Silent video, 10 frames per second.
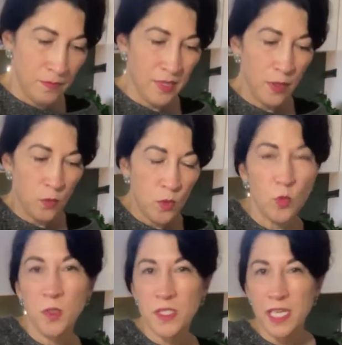That will
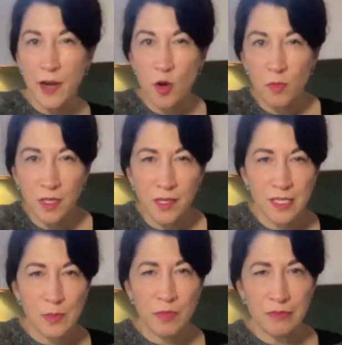almost
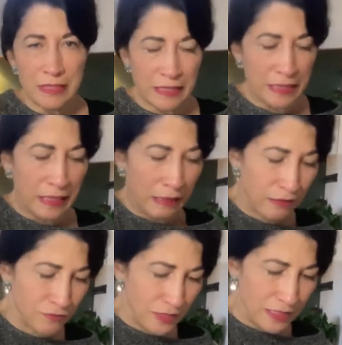caramelise, be really
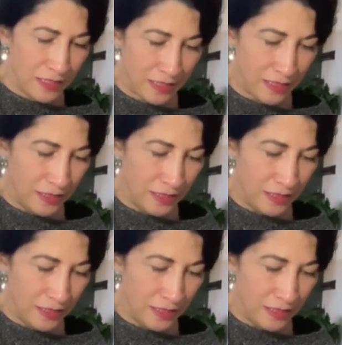lovely.